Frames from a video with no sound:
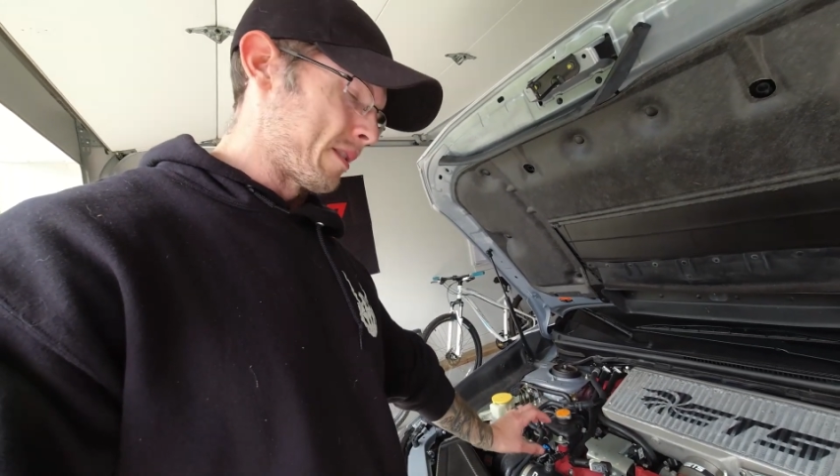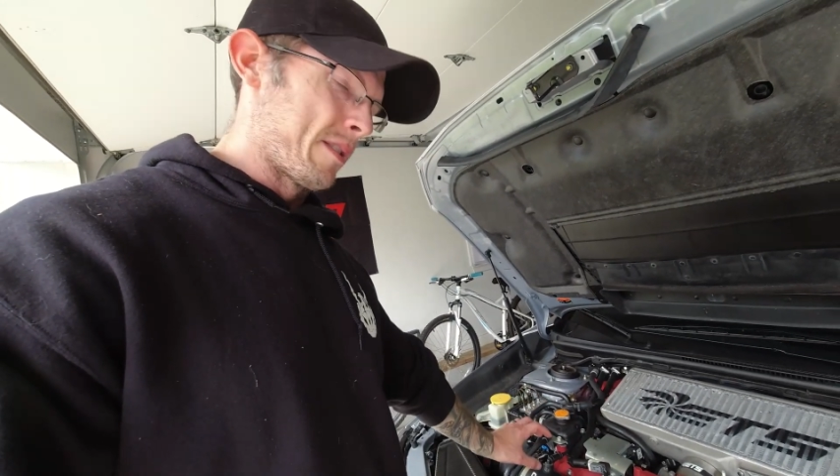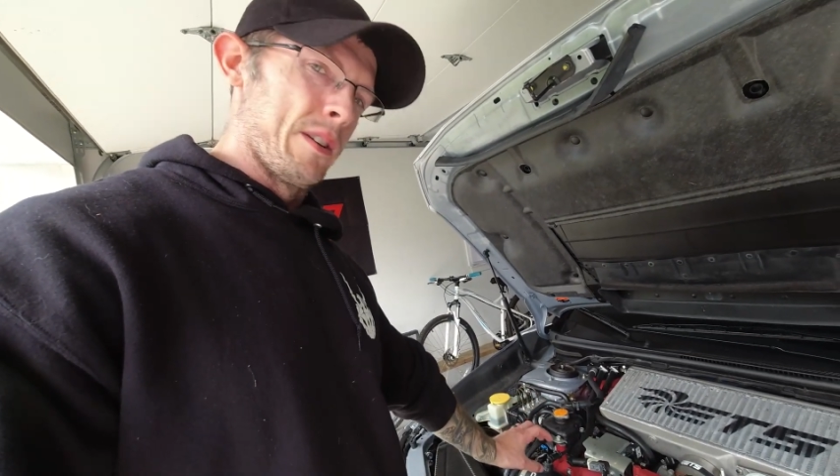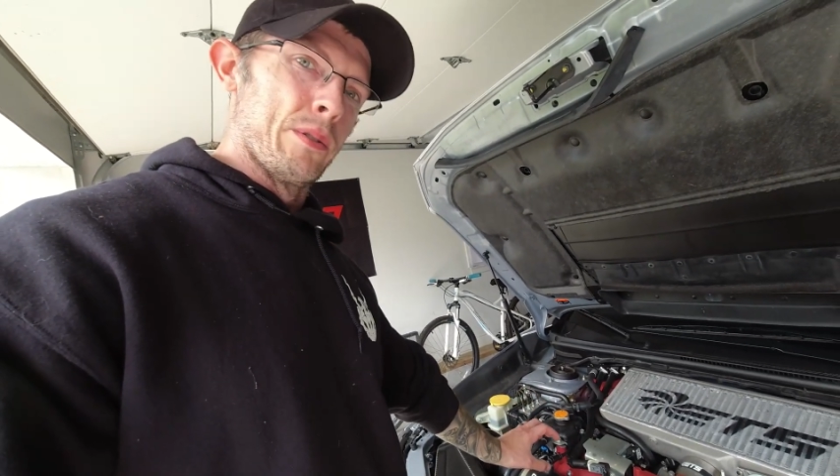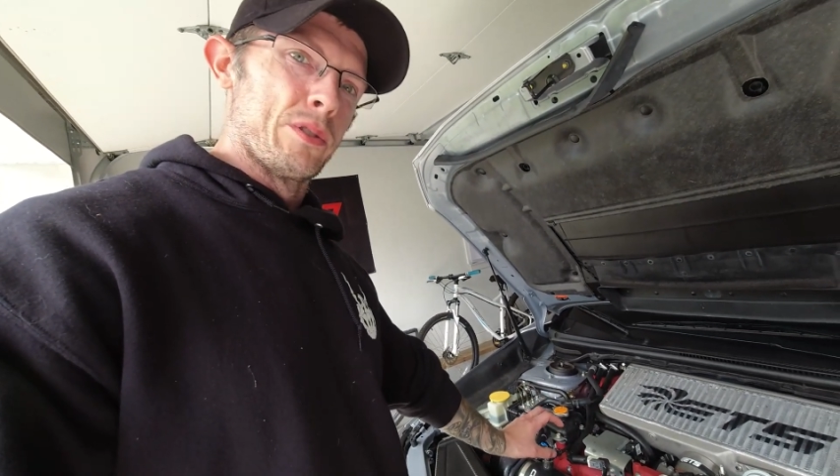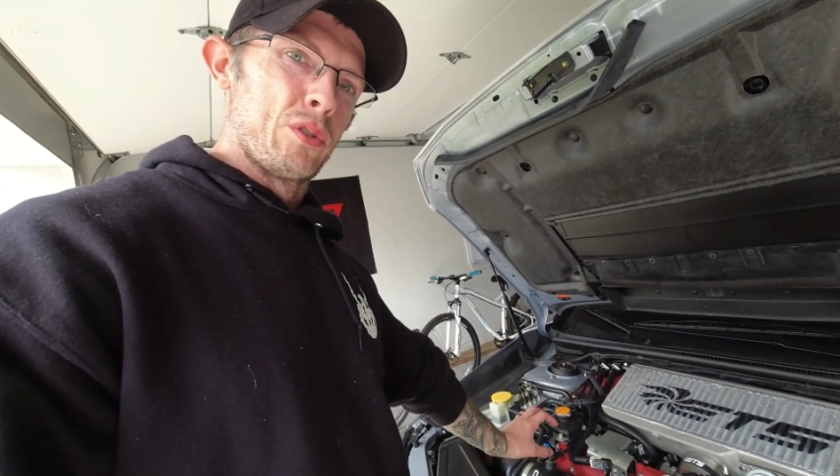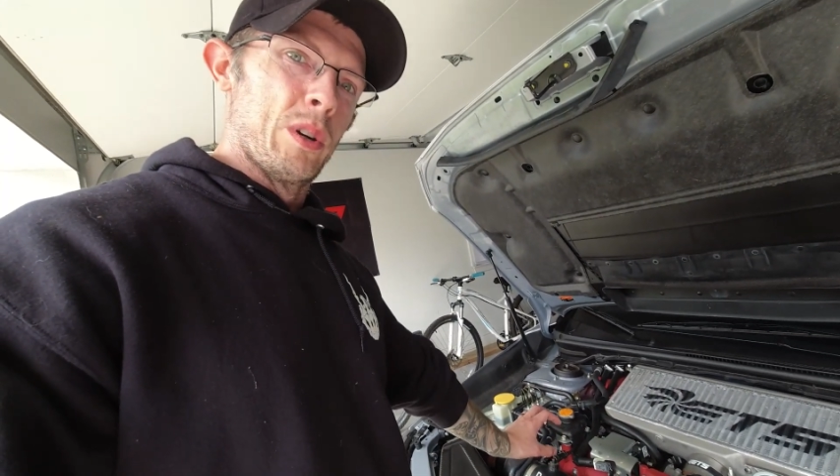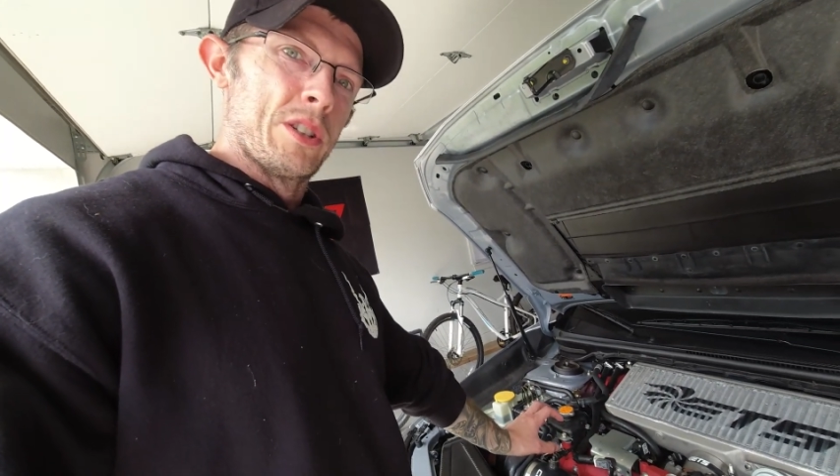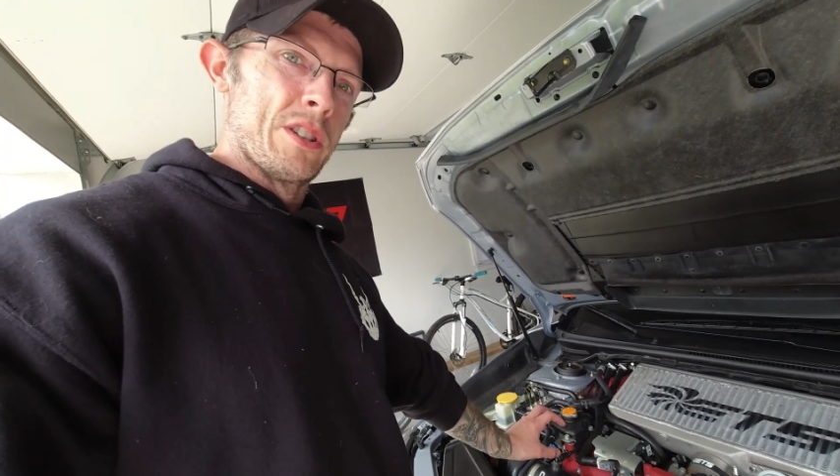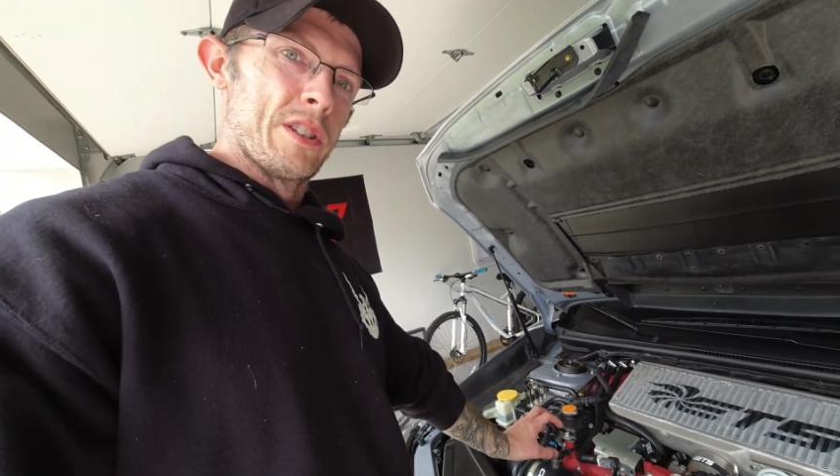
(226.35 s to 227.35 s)
still
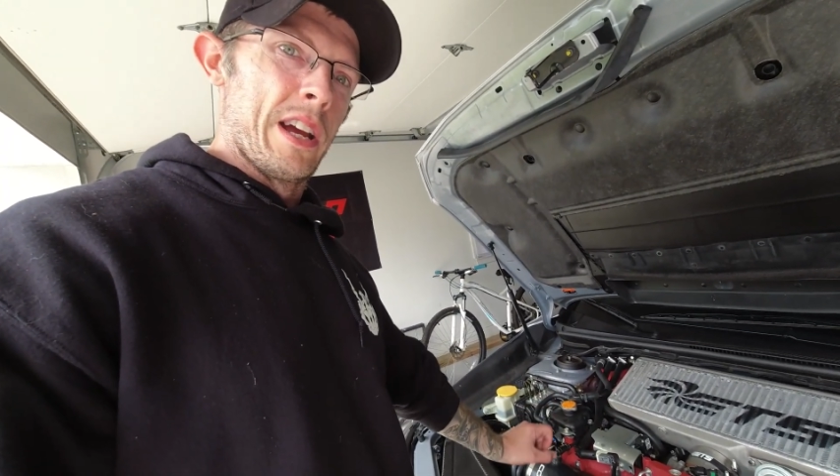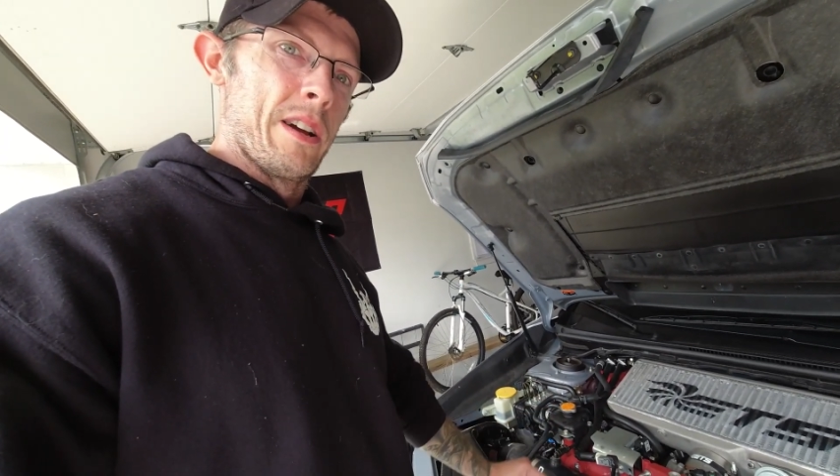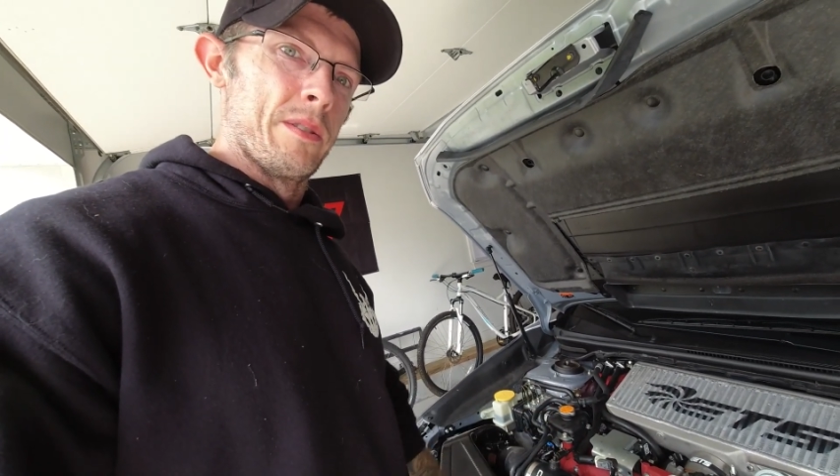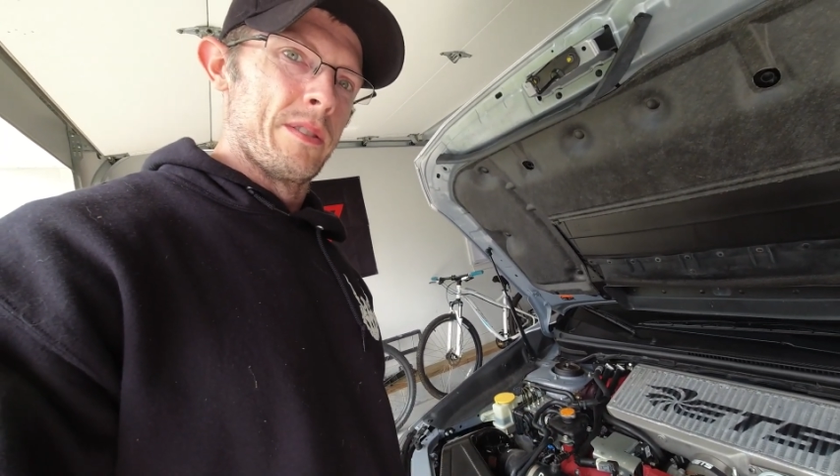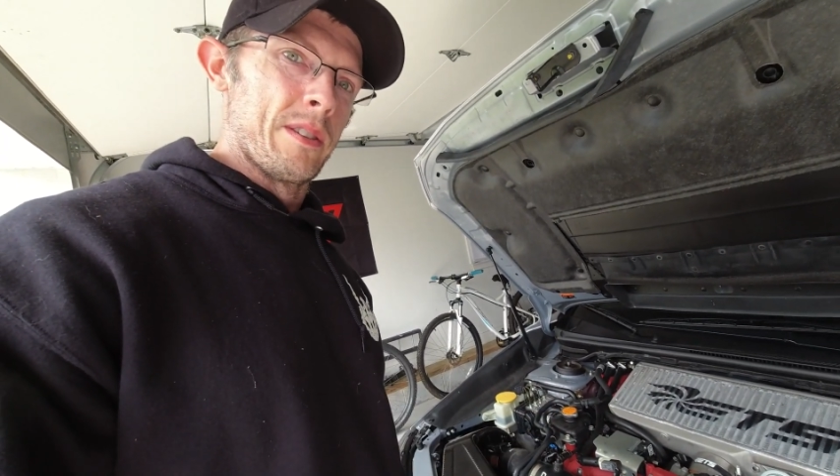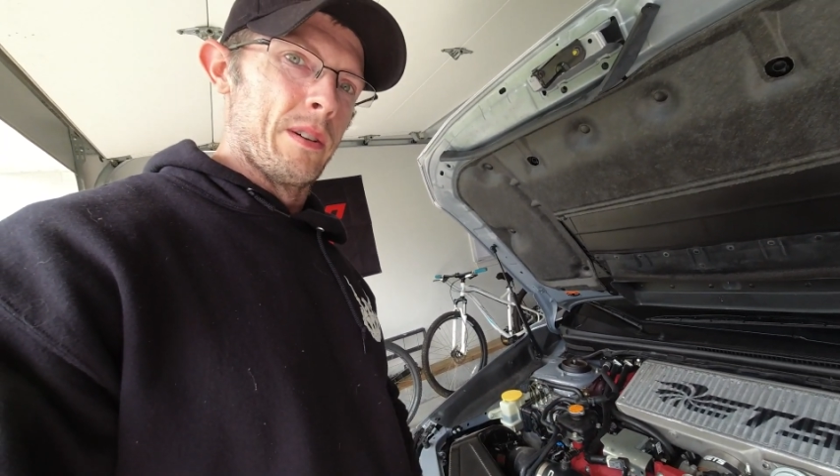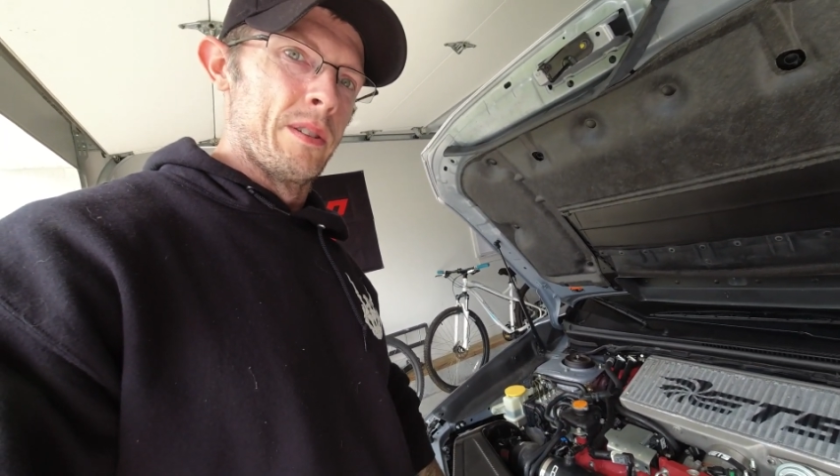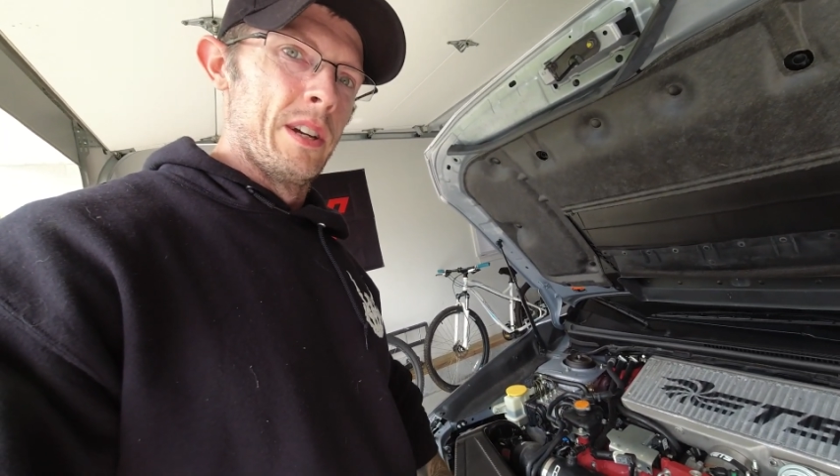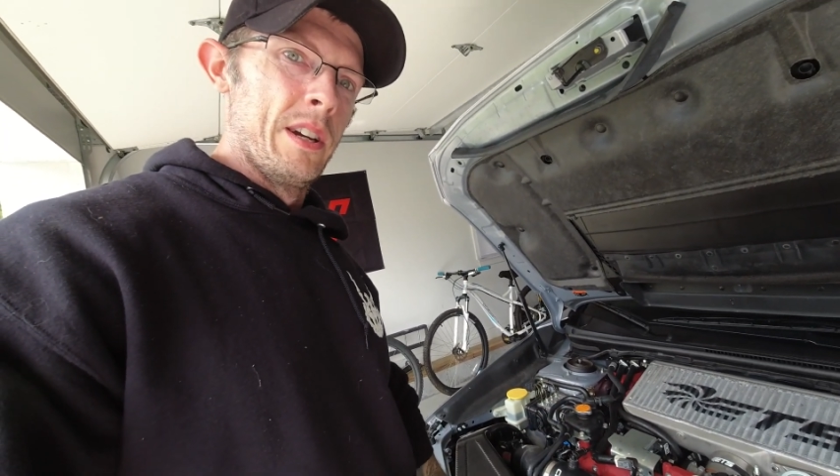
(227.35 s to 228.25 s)
squishes down, so